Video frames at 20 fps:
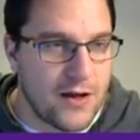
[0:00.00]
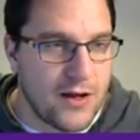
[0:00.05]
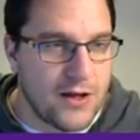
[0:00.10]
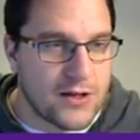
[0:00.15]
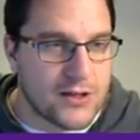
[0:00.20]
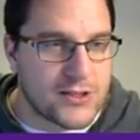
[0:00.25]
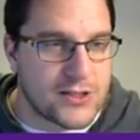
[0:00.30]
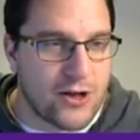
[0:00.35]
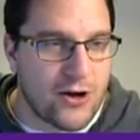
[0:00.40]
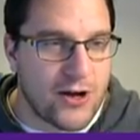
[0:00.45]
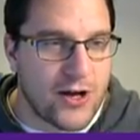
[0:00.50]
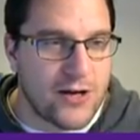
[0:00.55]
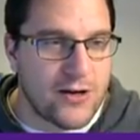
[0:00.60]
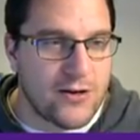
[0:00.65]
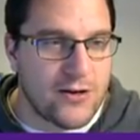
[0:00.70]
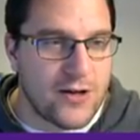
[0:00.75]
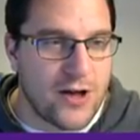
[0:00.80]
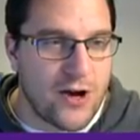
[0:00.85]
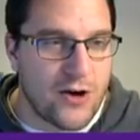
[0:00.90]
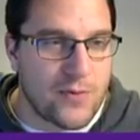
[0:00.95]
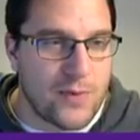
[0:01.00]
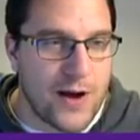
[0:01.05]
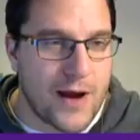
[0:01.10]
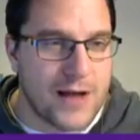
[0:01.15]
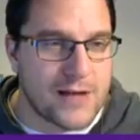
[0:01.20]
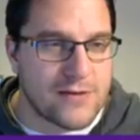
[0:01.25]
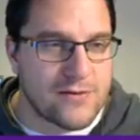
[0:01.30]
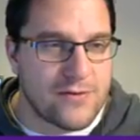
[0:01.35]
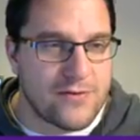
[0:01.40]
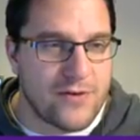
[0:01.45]
Sign young
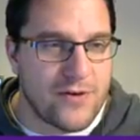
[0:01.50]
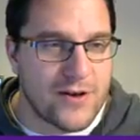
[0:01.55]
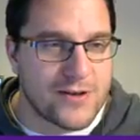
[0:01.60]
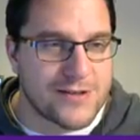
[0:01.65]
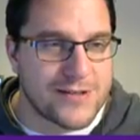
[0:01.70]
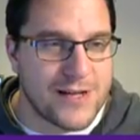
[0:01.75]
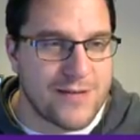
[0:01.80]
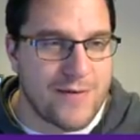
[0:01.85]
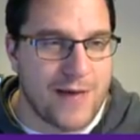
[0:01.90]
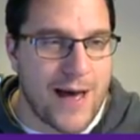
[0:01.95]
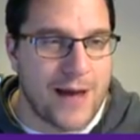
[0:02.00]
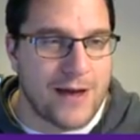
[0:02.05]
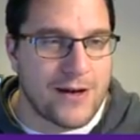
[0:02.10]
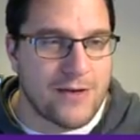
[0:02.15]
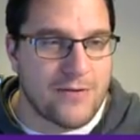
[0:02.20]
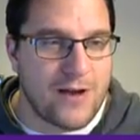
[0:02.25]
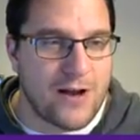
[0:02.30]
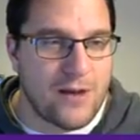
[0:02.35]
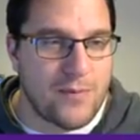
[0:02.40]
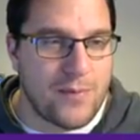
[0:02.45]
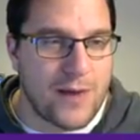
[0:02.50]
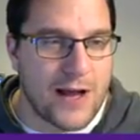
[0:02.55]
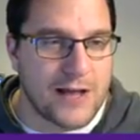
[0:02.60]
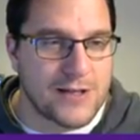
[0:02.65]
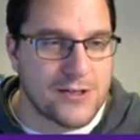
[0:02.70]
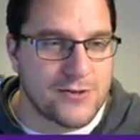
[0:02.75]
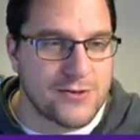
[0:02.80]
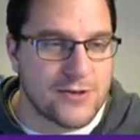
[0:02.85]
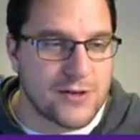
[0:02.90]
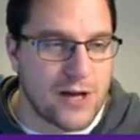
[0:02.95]
players for the first team and develop
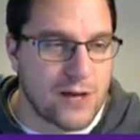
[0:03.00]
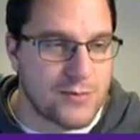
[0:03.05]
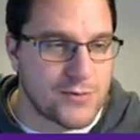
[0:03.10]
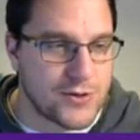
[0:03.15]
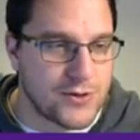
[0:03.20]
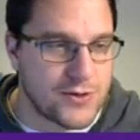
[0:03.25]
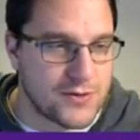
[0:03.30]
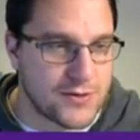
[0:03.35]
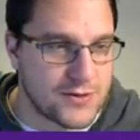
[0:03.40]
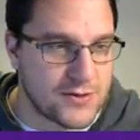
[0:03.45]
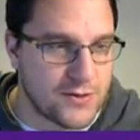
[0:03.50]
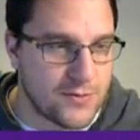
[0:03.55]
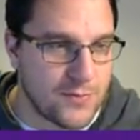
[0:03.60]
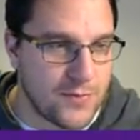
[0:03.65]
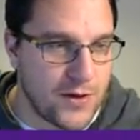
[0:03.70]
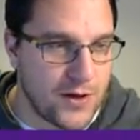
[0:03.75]
players using the club's youth system.